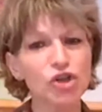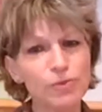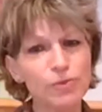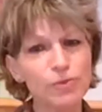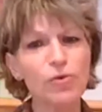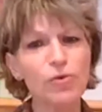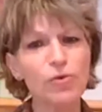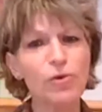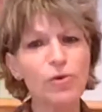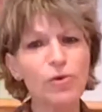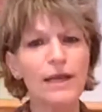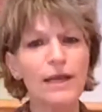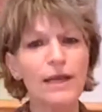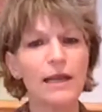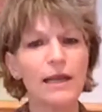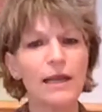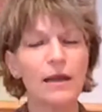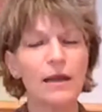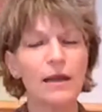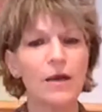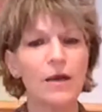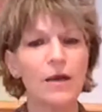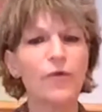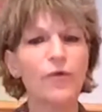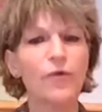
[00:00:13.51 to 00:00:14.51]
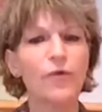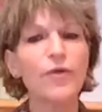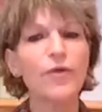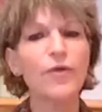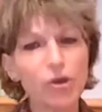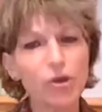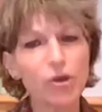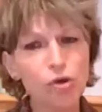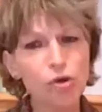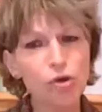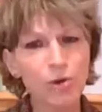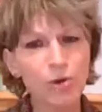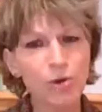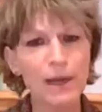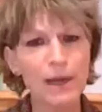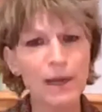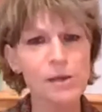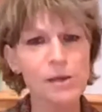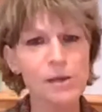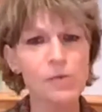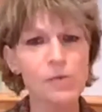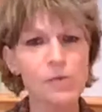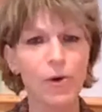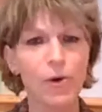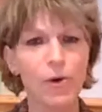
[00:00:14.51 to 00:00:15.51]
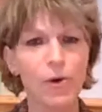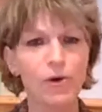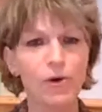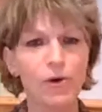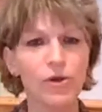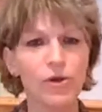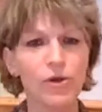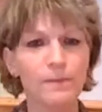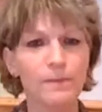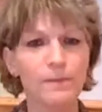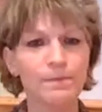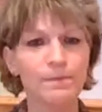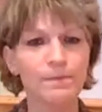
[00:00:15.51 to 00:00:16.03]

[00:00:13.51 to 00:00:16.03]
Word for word: purely for their human rights work.